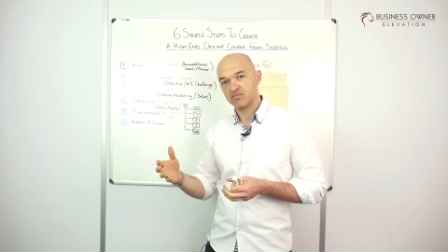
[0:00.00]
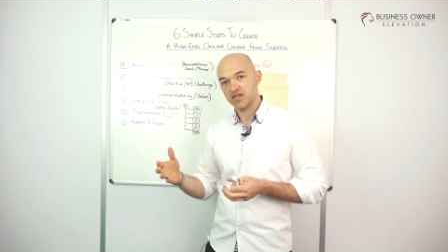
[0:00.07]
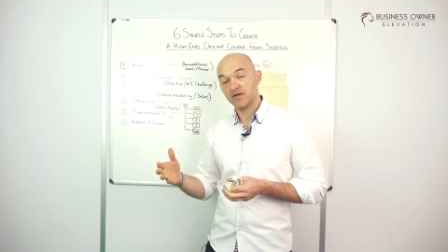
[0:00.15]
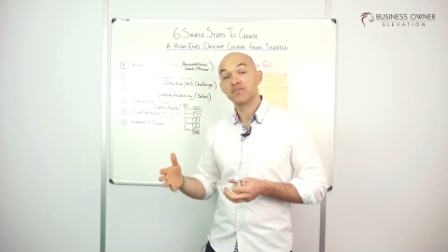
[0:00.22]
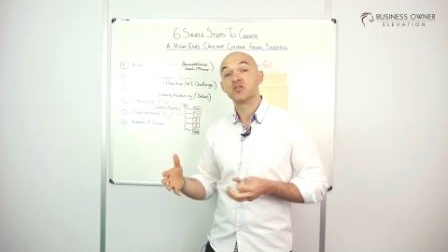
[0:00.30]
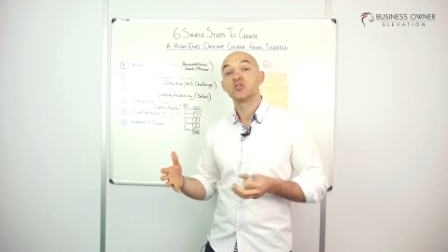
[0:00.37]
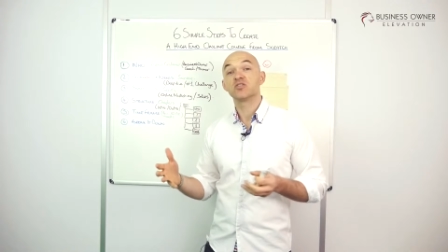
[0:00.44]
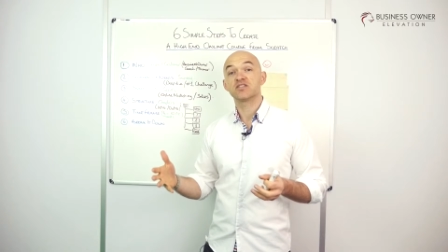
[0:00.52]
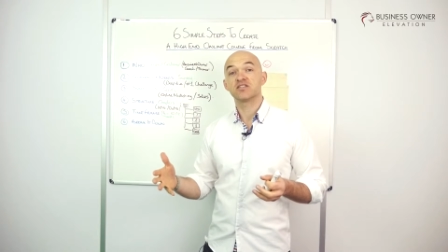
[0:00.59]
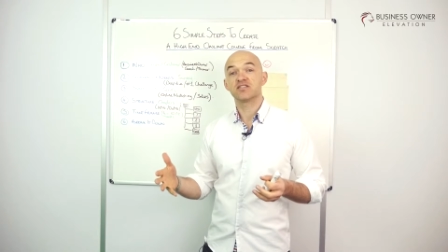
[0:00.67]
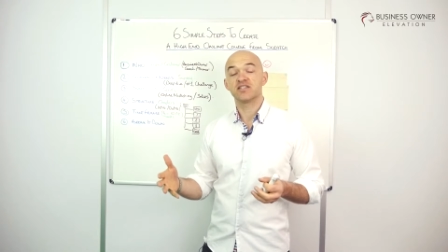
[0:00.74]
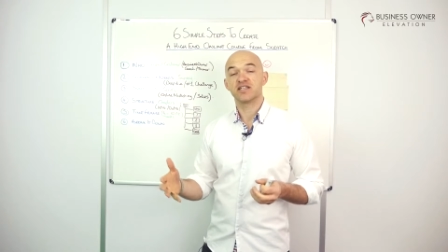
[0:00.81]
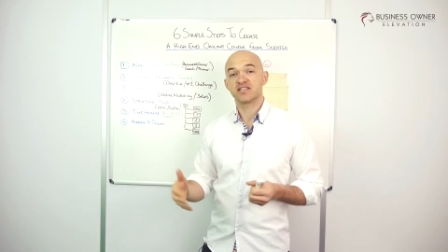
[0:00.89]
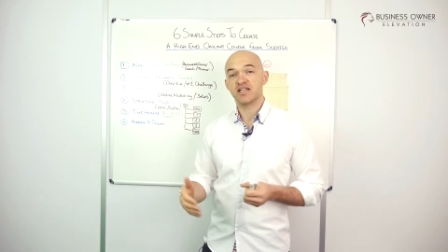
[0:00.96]
Yeah, just
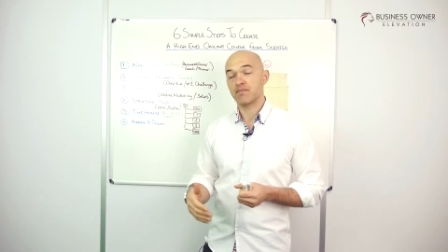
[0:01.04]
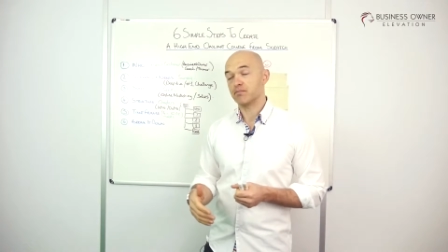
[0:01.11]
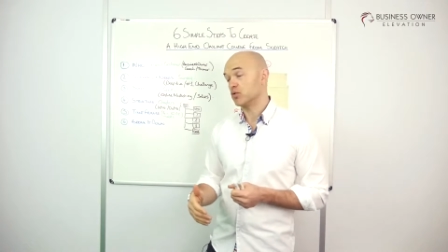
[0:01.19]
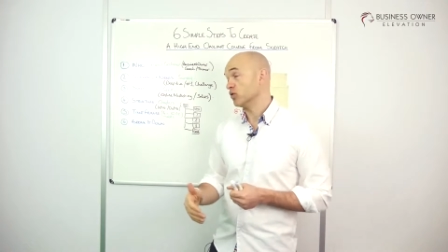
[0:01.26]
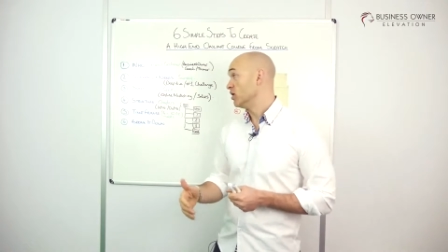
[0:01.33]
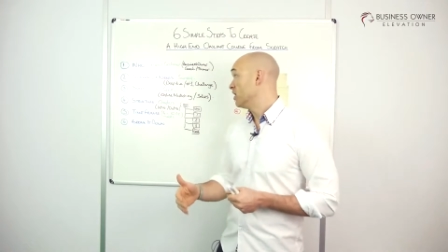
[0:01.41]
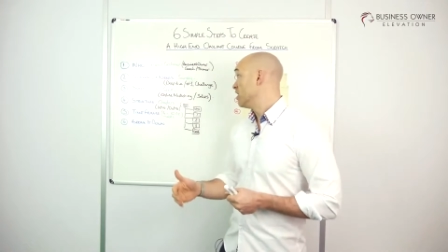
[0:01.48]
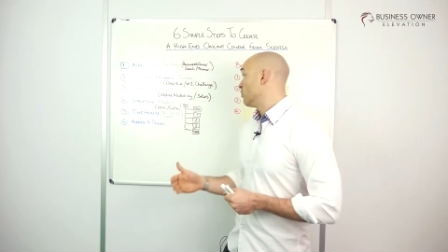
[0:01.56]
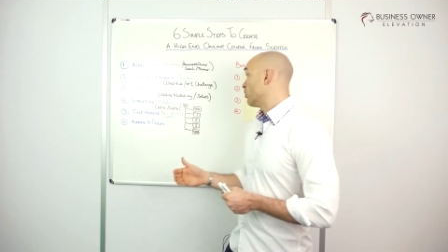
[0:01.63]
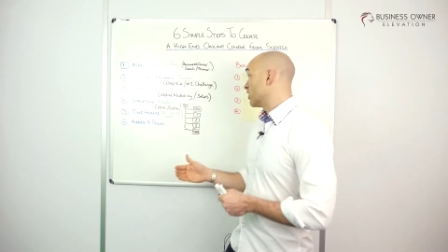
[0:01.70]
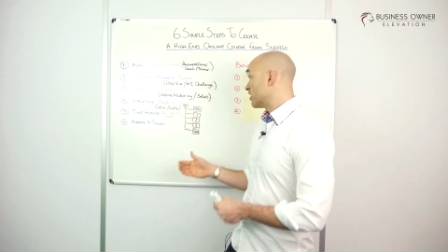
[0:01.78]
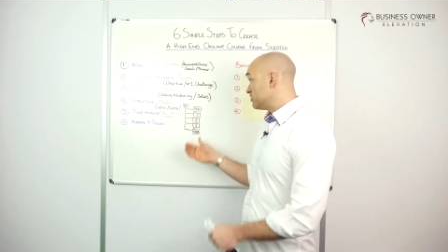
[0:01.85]
as an example. What I